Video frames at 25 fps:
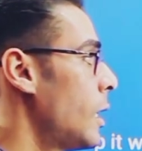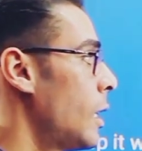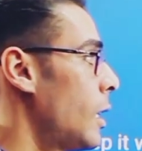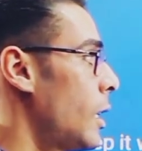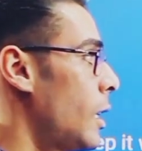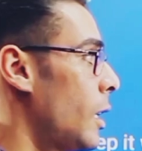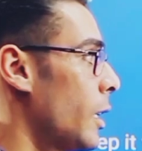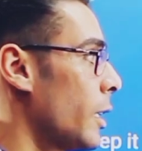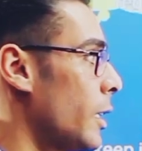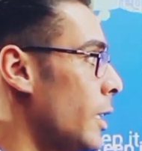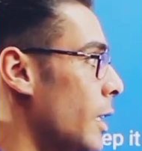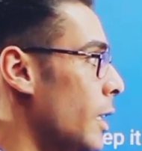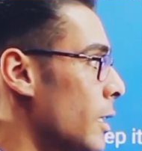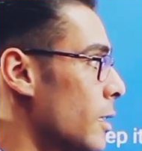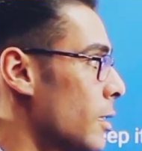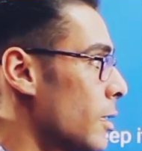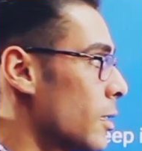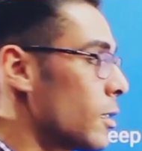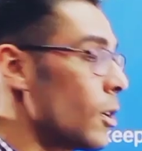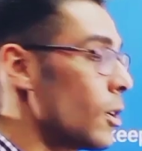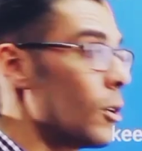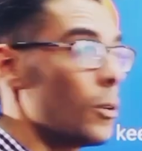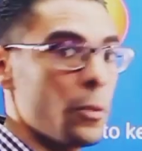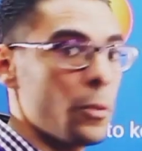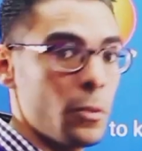I guess
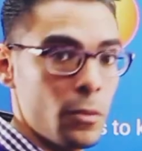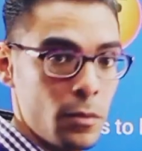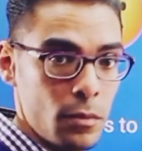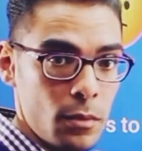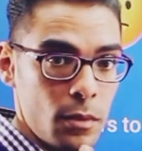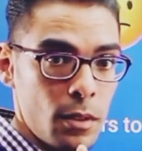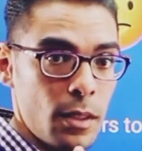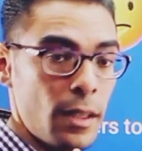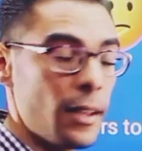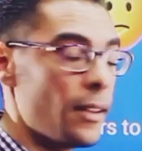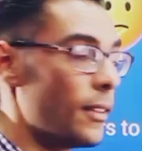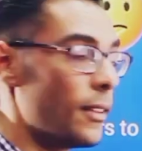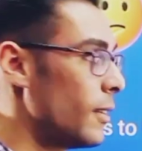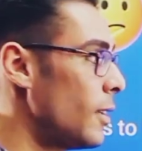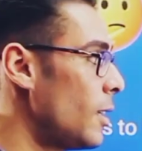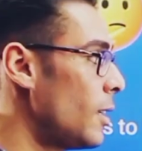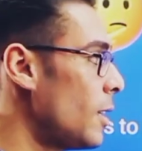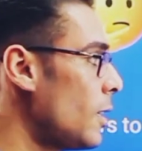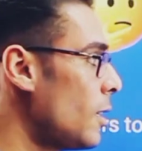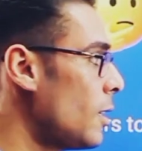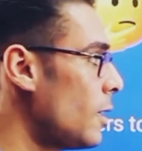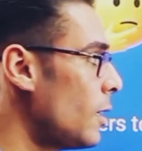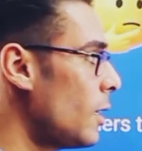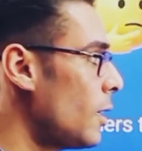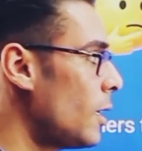so. They
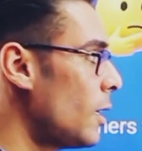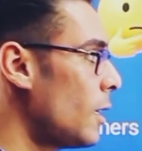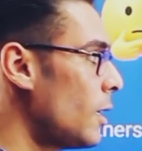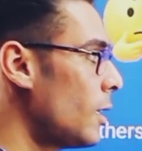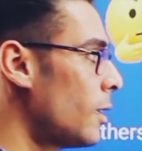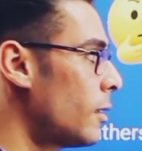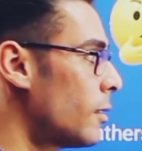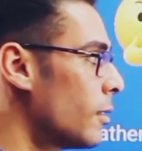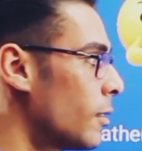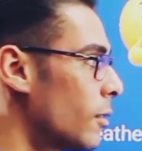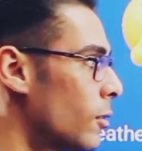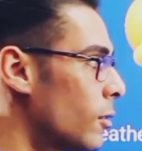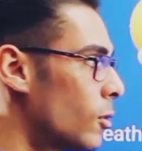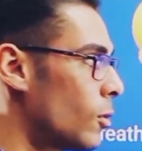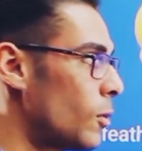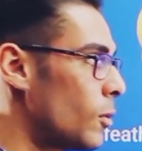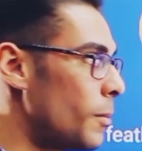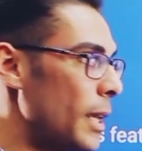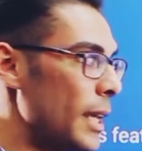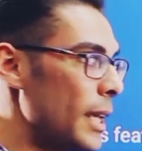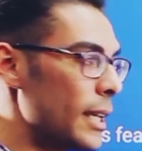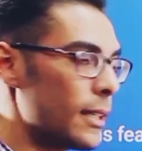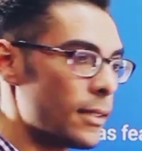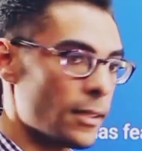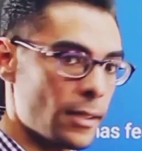need to
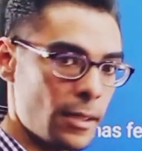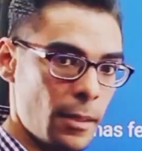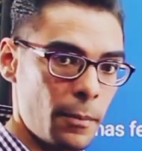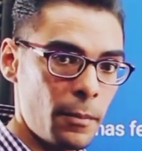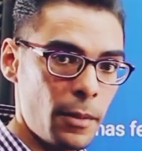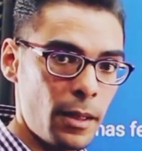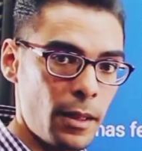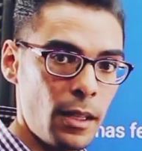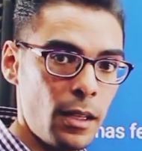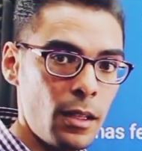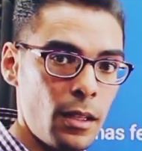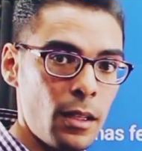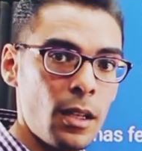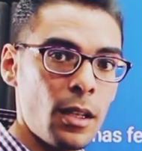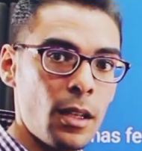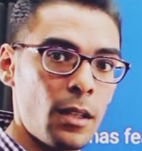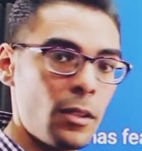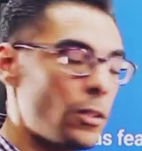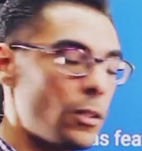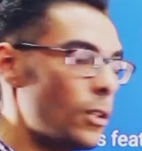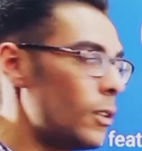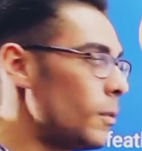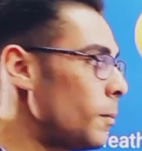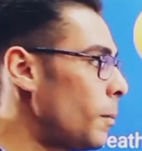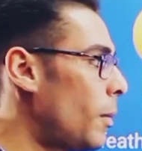make something
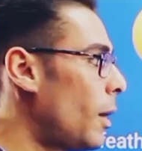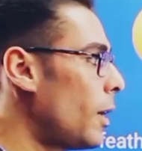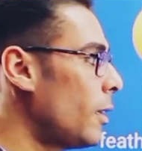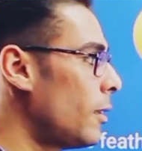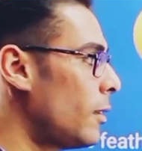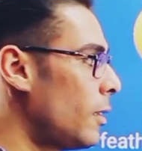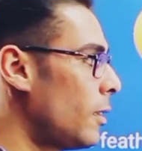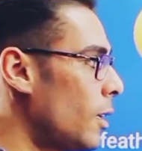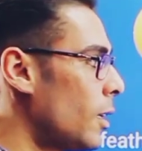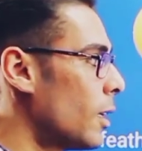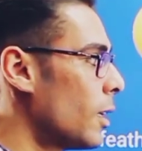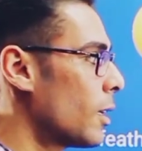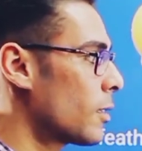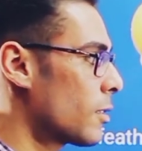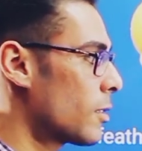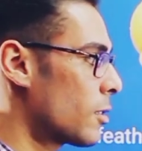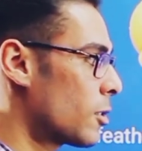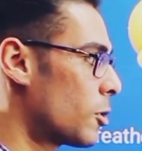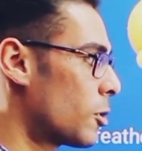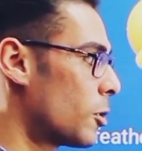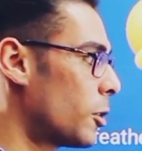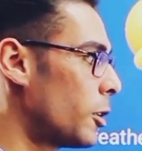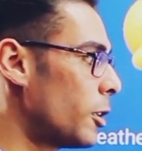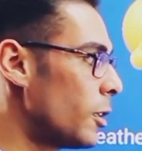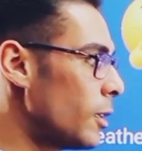not by the
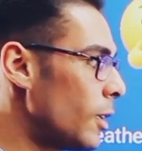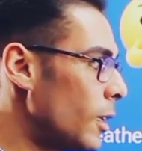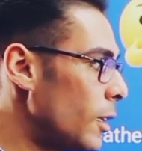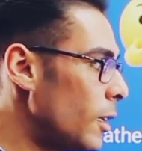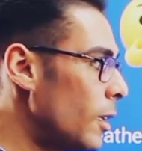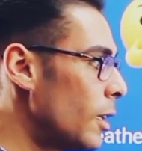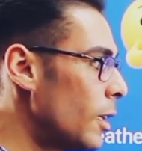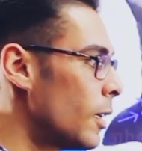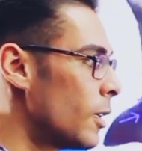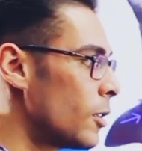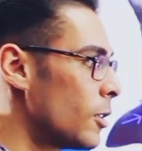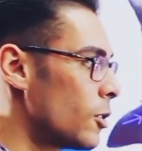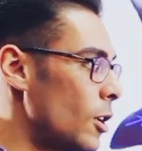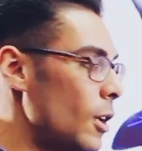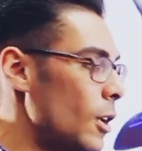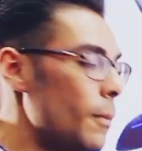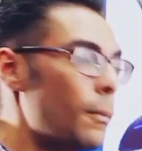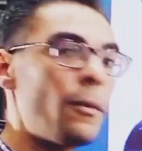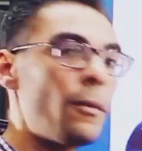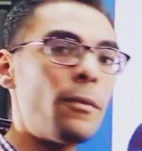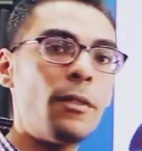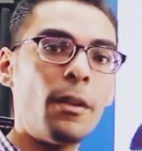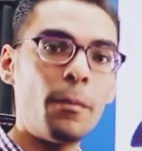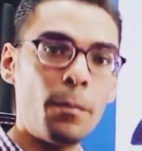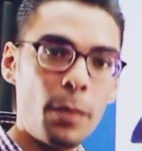external shape
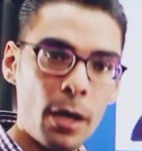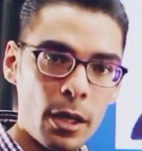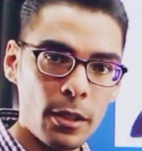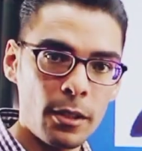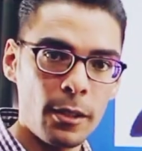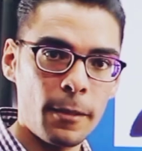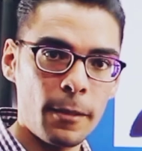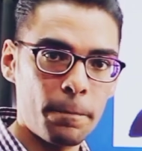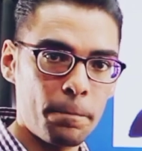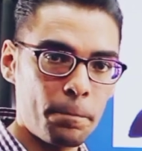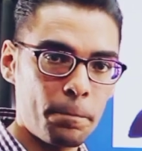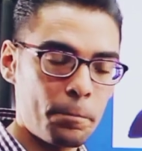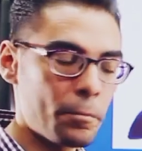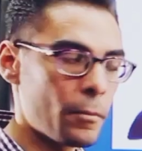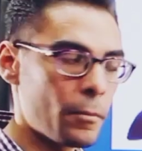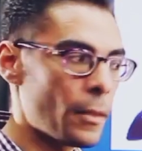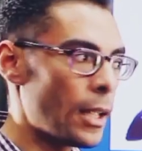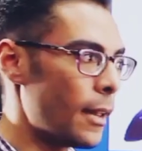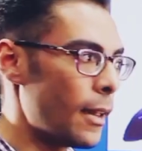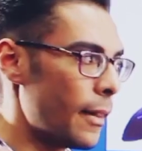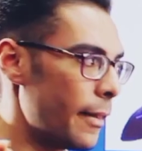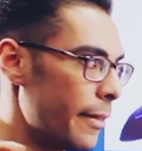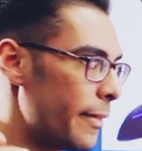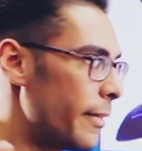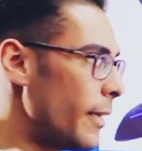of the body.
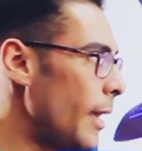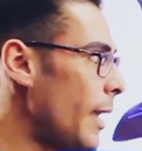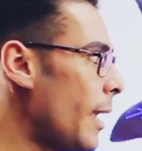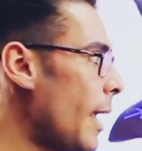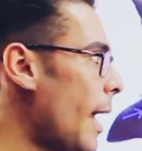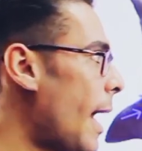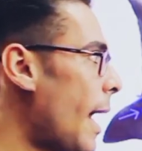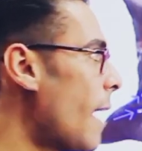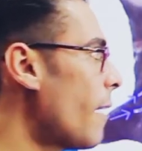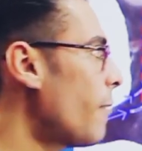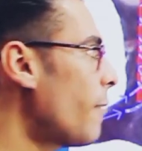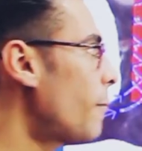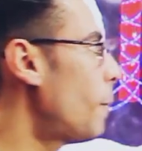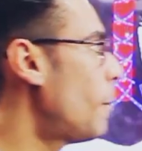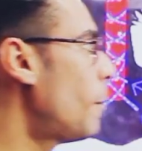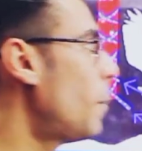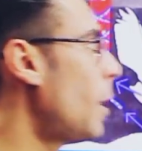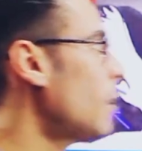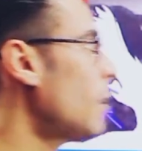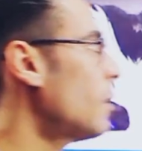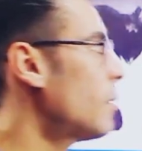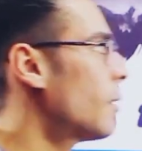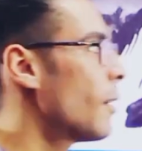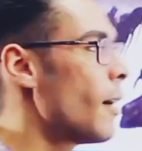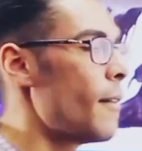They have
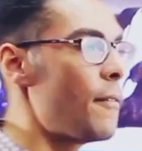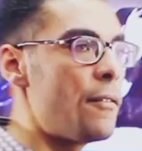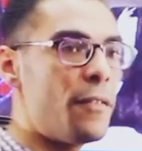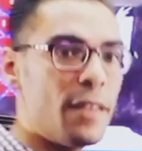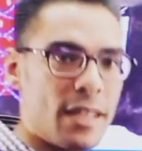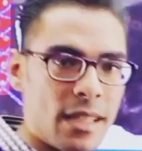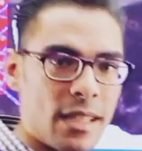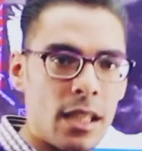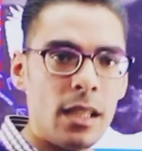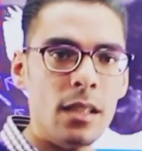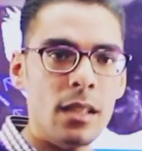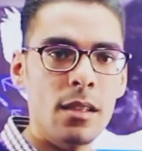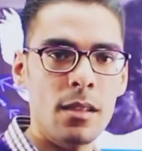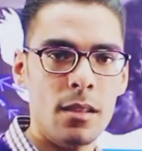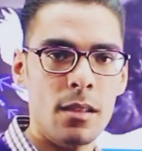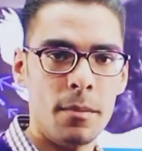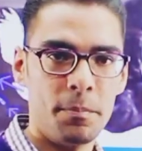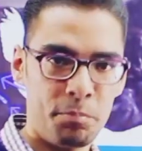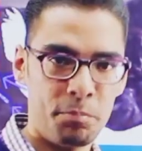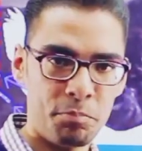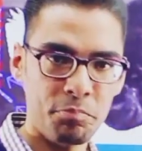blood vessels.